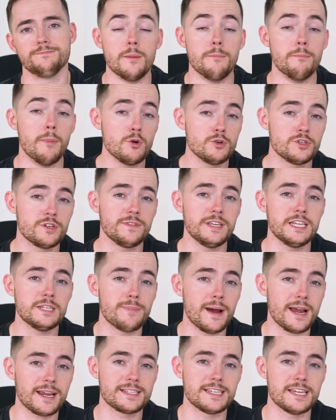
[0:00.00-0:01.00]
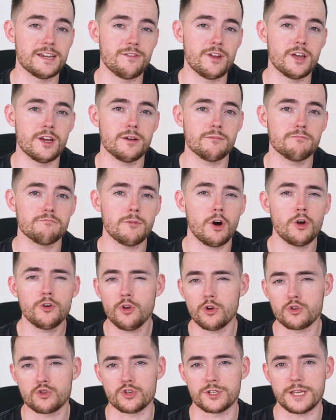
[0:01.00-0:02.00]
Most of these bacteria are
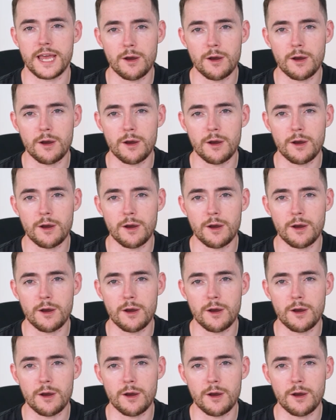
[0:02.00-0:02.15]
not just